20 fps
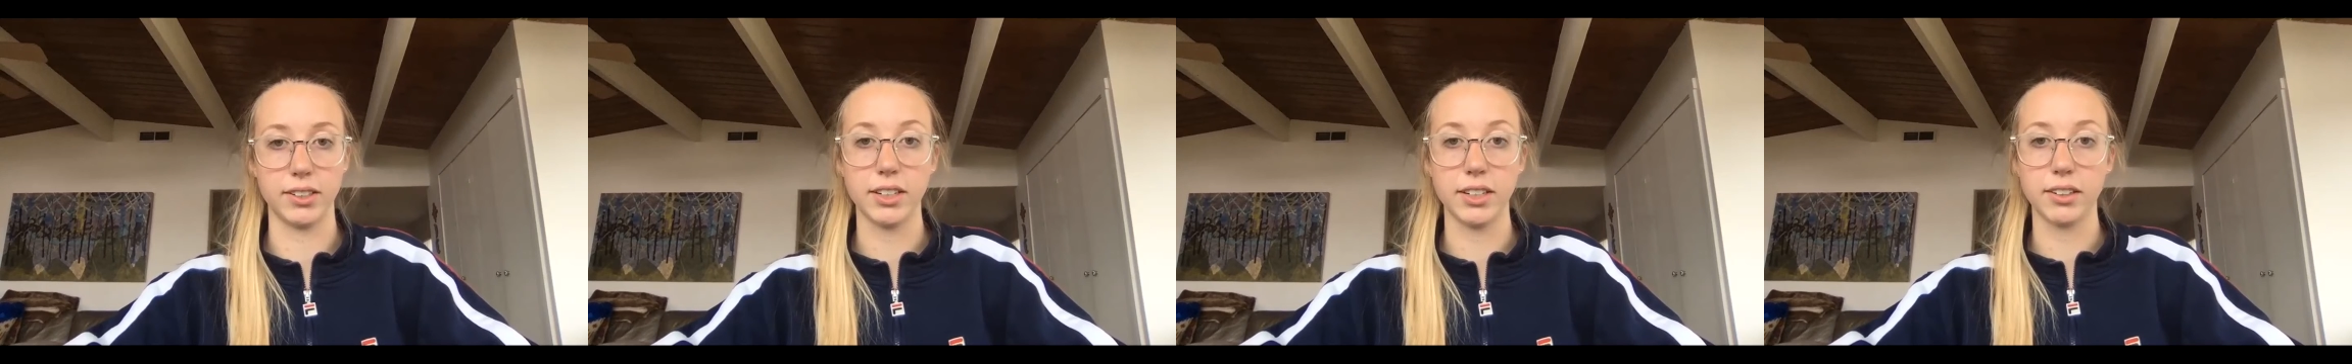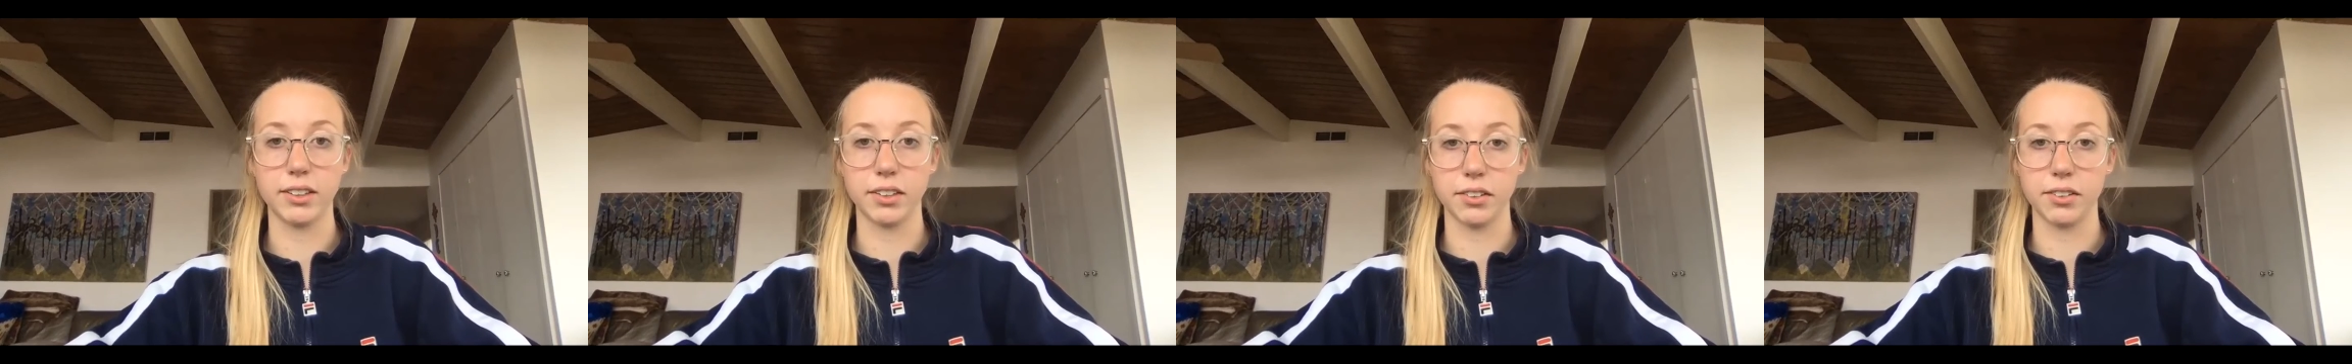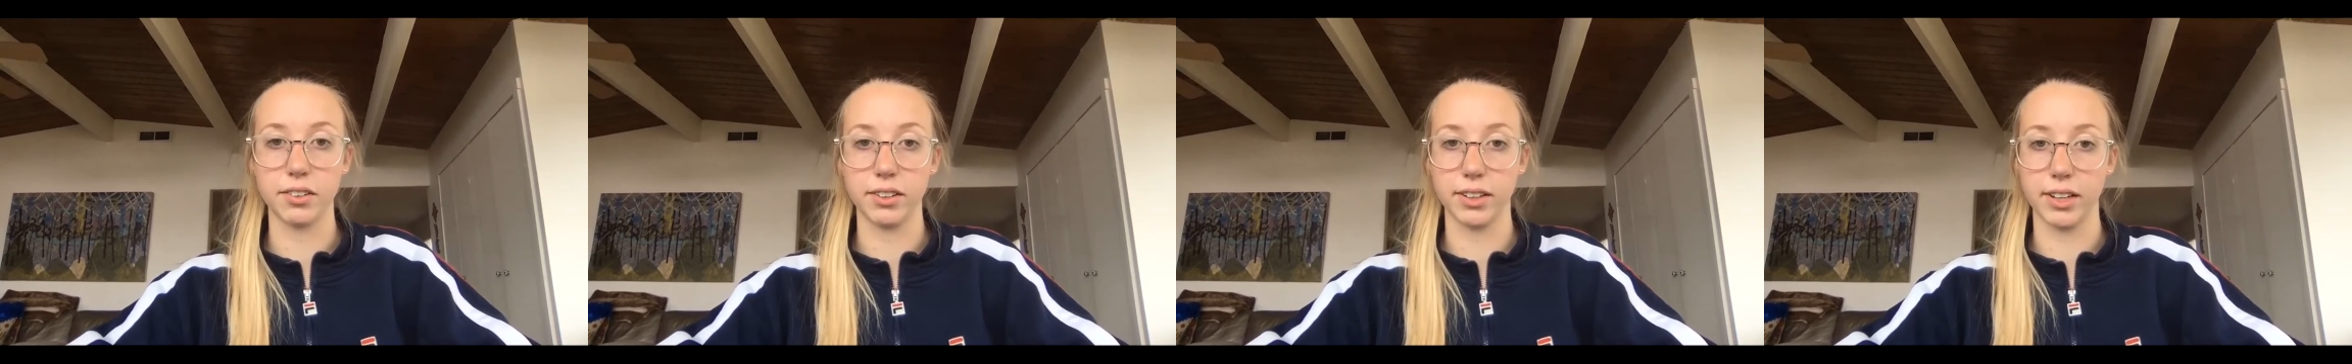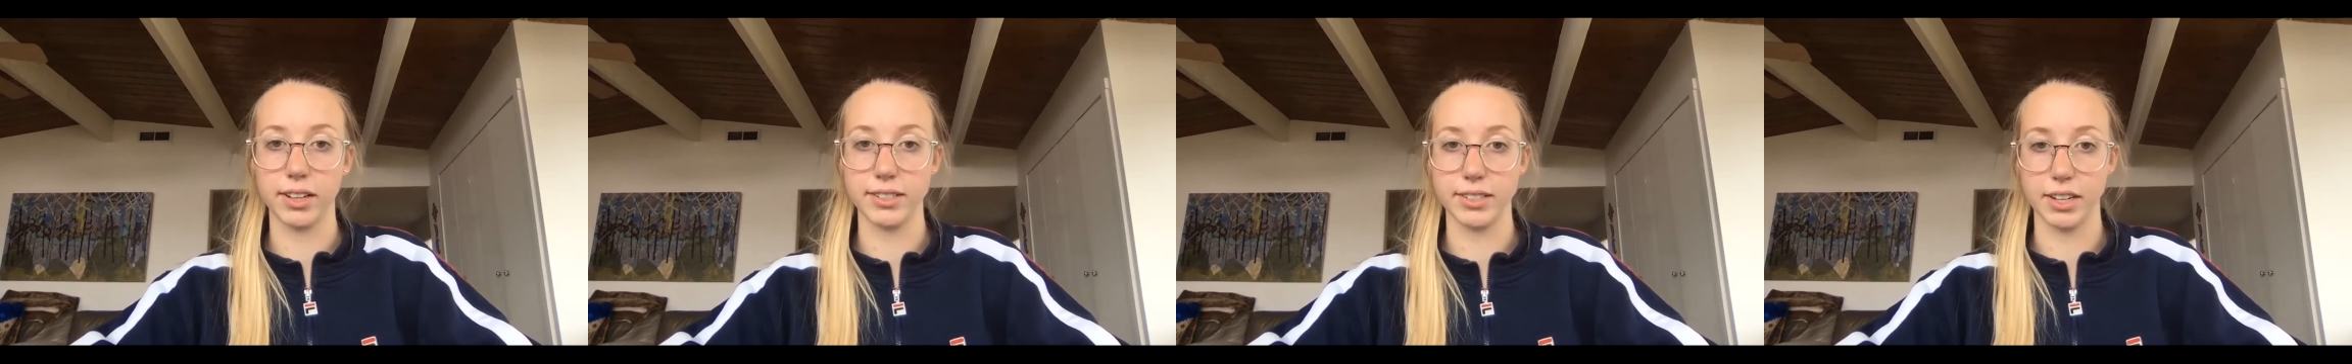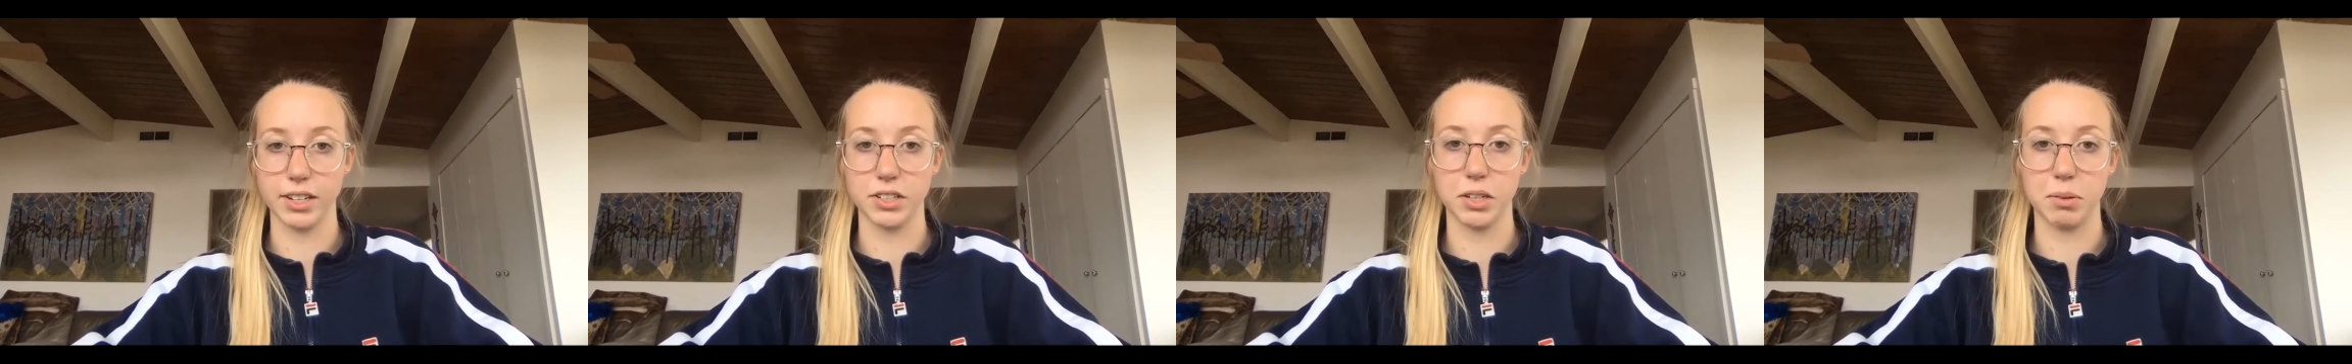
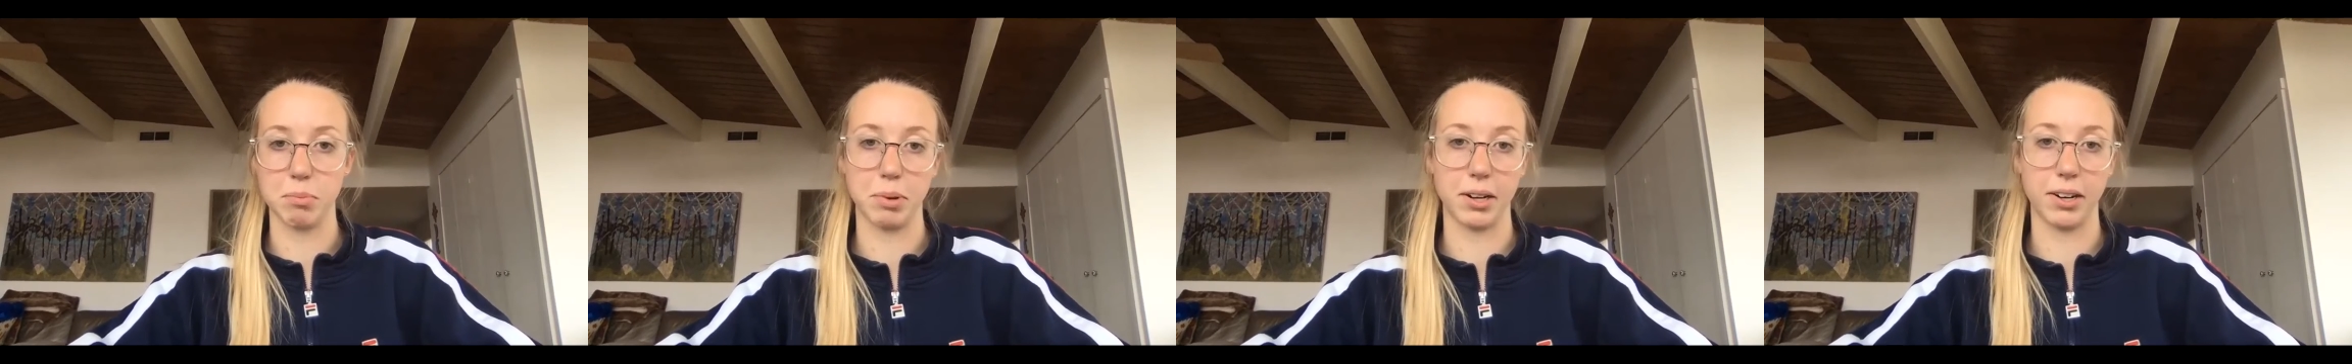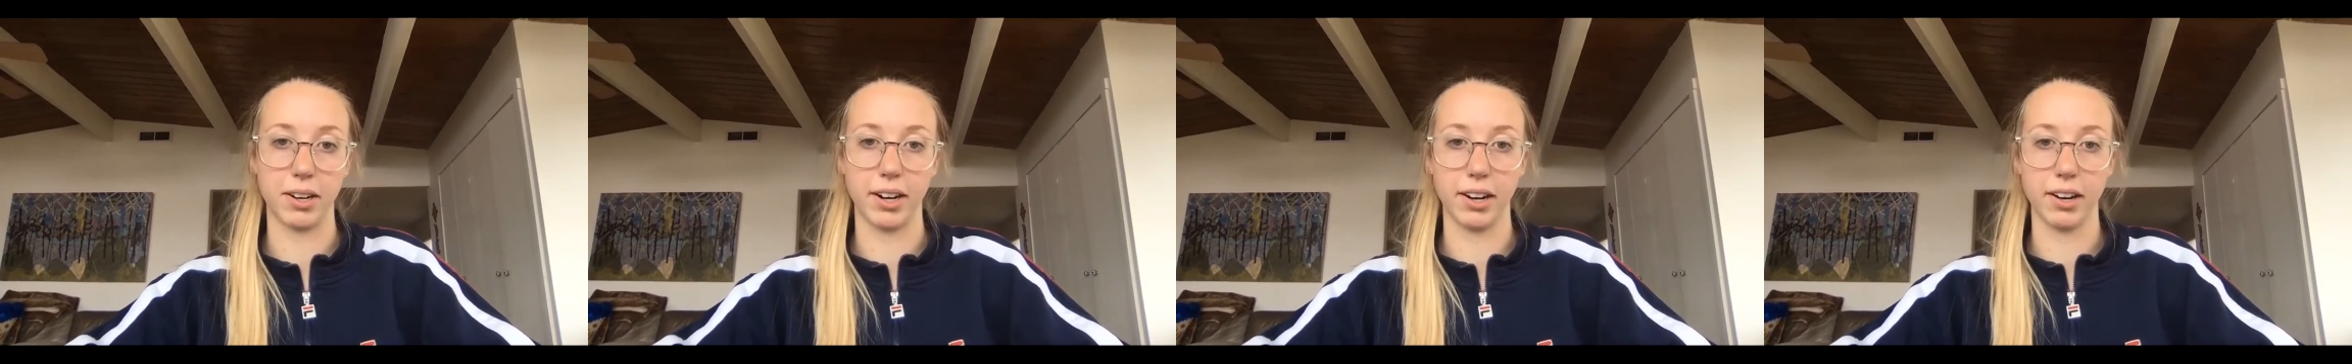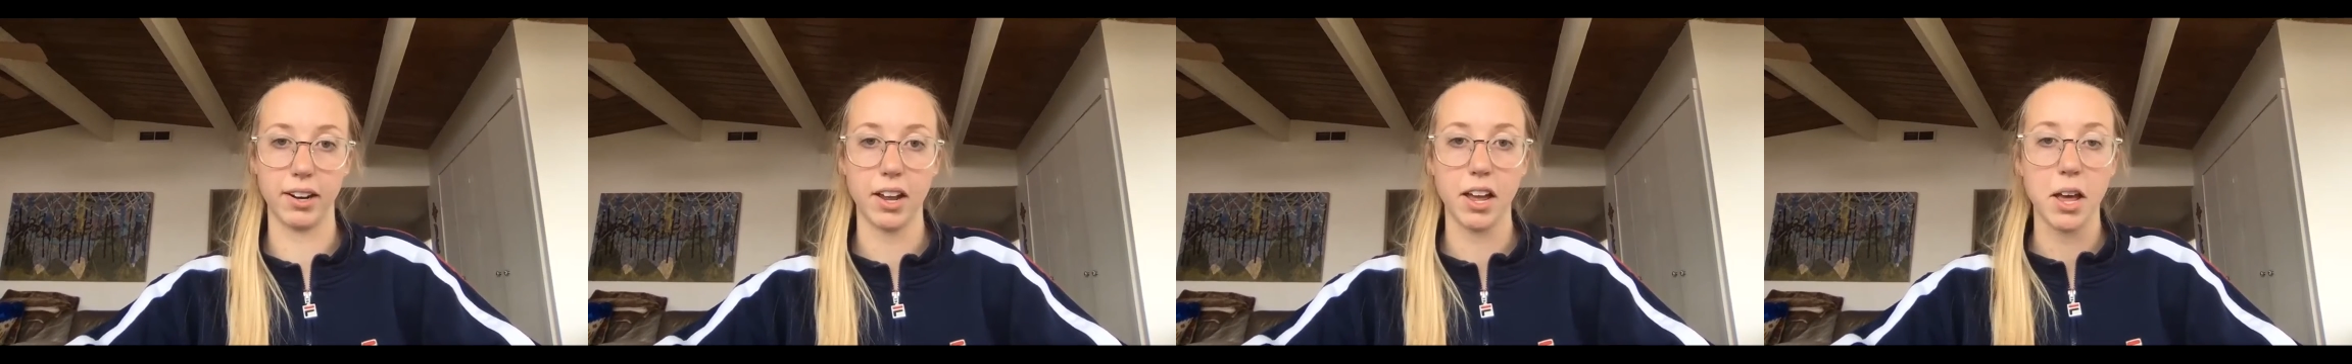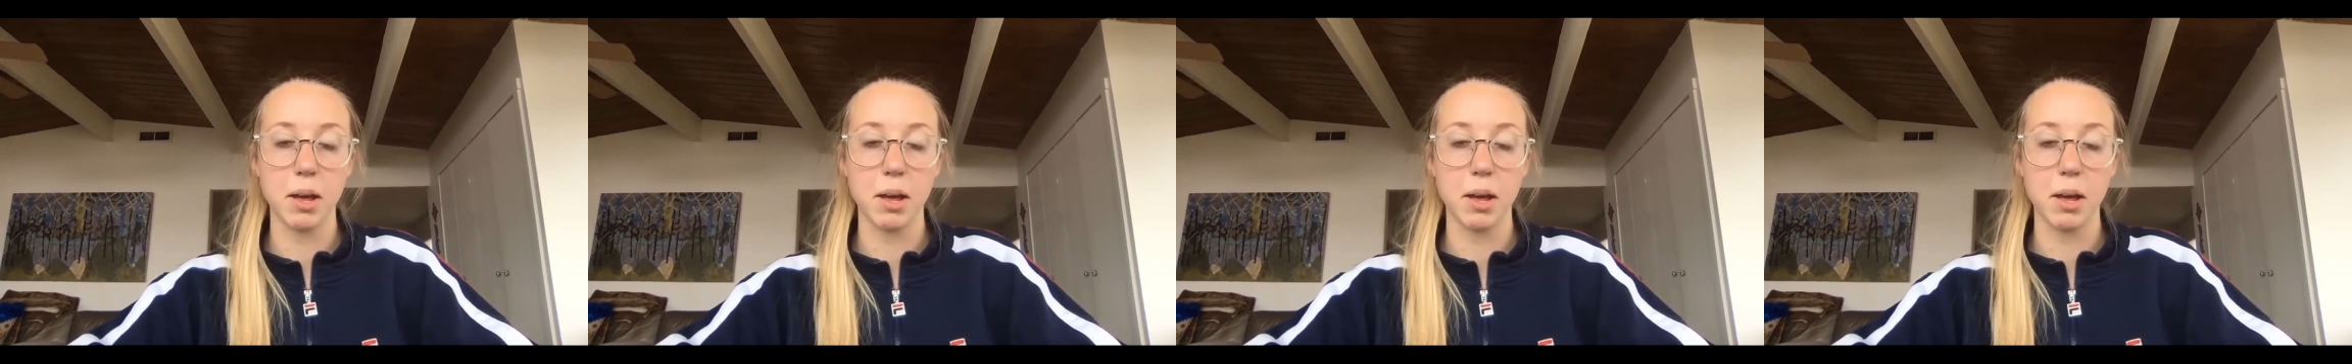decolonialization period